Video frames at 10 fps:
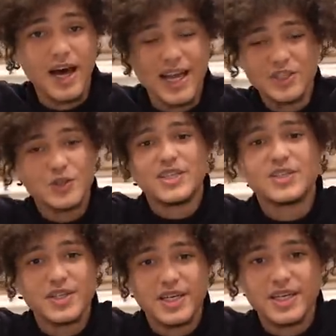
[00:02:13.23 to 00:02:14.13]
I enjoy
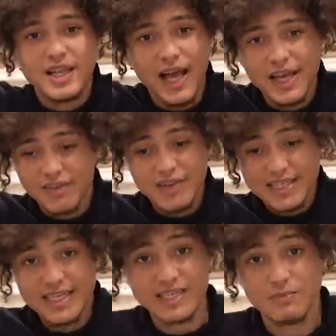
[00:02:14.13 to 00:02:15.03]
doing it. Like,
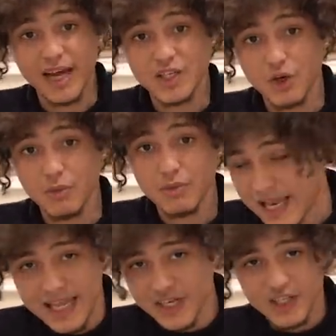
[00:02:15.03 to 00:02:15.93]
this isn't my job.
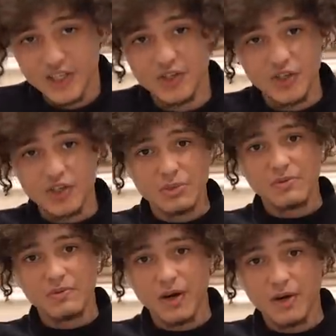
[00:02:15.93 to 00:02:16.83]
I literally do YouTube
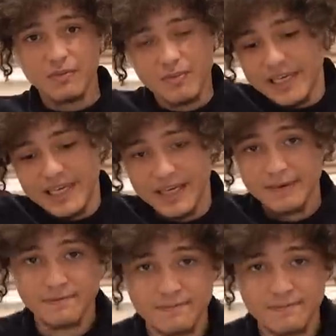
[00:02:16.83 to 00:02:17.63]
for fun, but yeah.